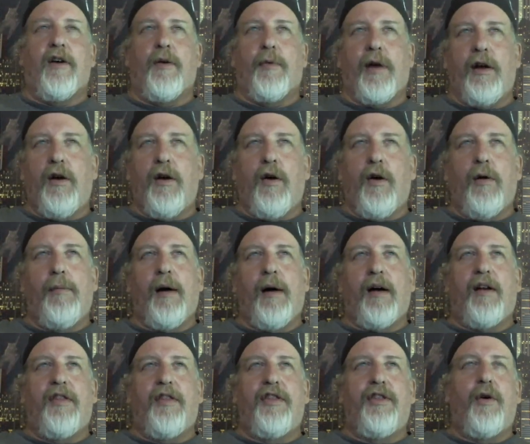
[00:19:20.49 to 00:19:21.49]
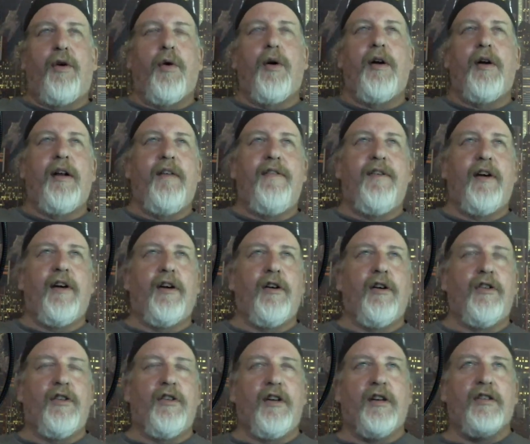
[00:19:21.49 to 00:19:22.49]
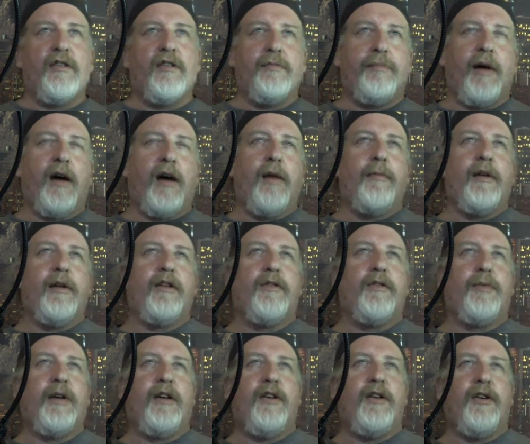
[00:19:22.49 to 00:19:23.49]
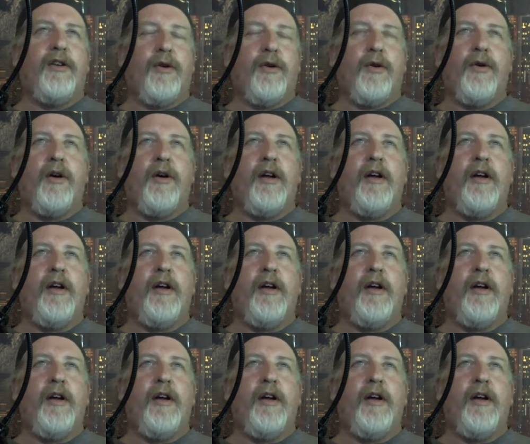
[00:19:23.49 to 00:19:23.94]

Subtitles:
And we know about authority figures and experiments we do.